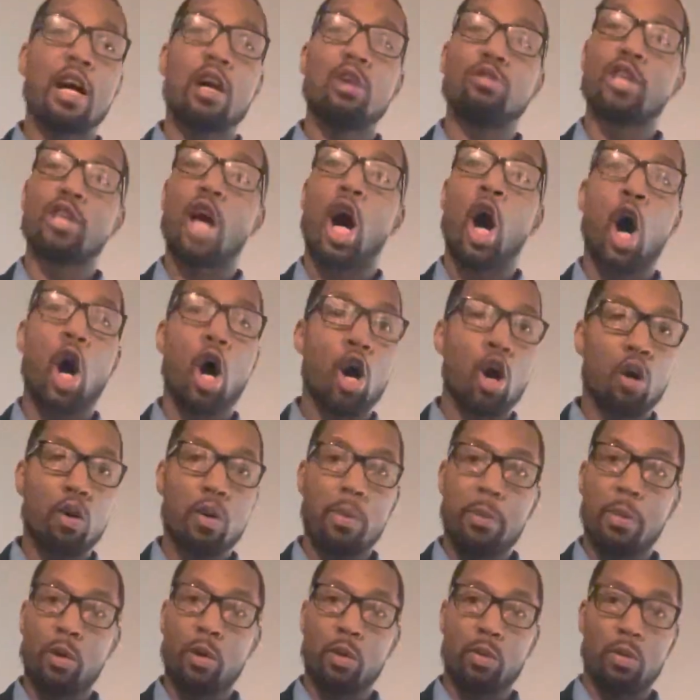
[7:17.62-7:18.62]

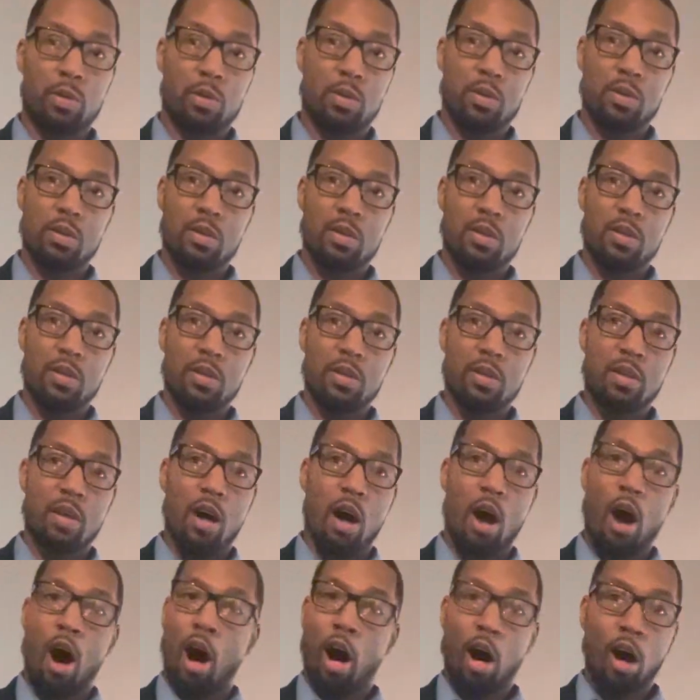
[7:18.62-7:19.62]
horrible
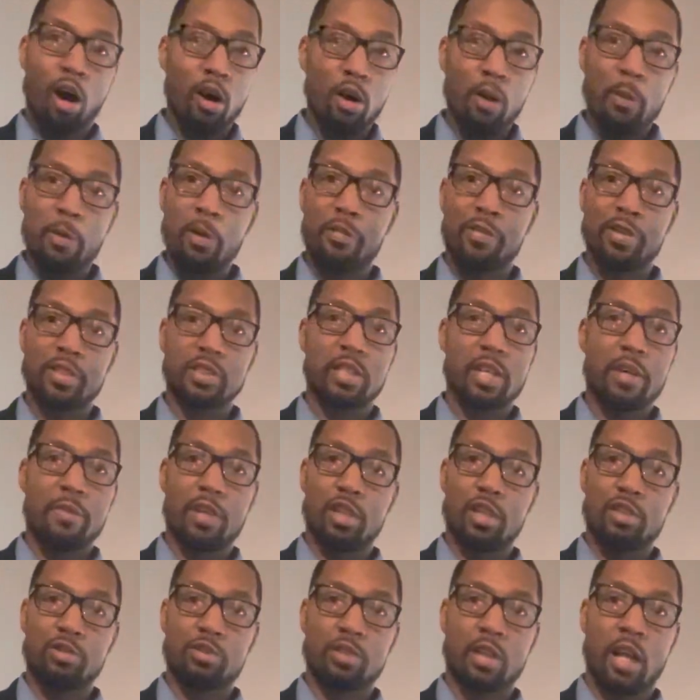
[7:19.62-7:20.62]
for
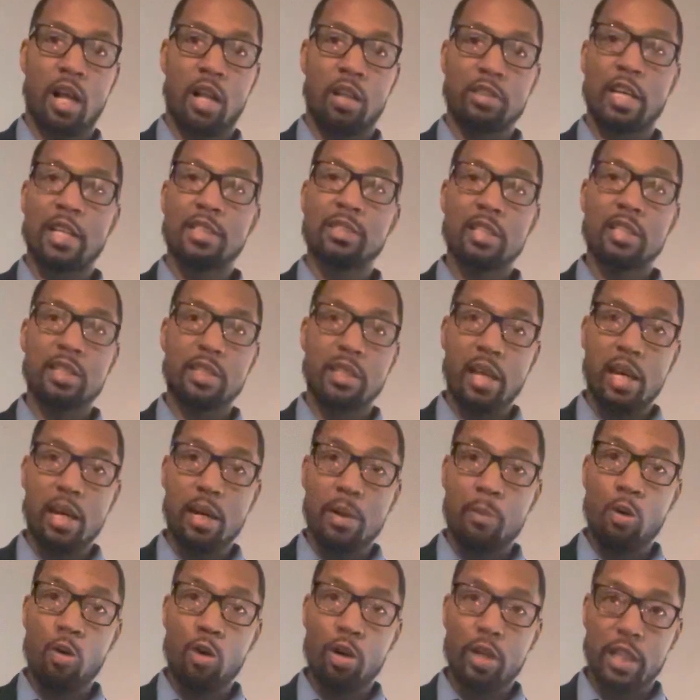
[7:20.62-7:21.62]
$700. That's a
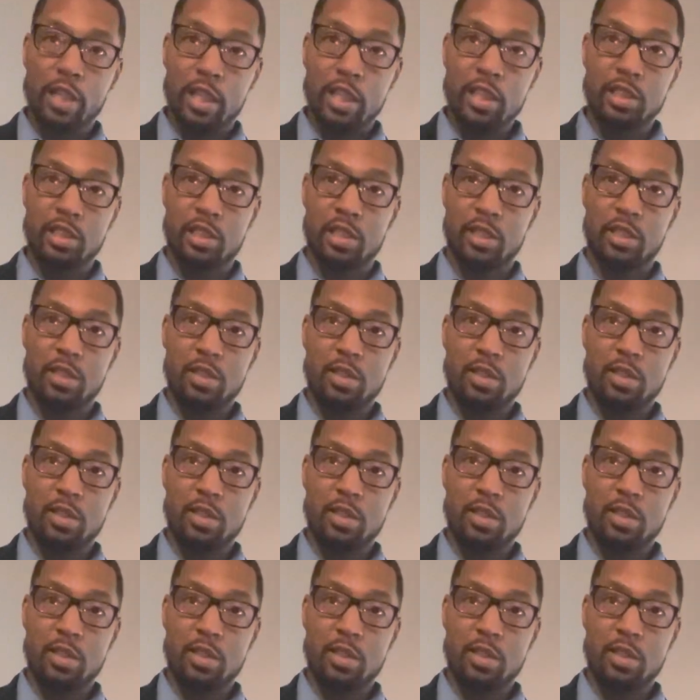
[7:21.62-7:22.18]
damn mortgage.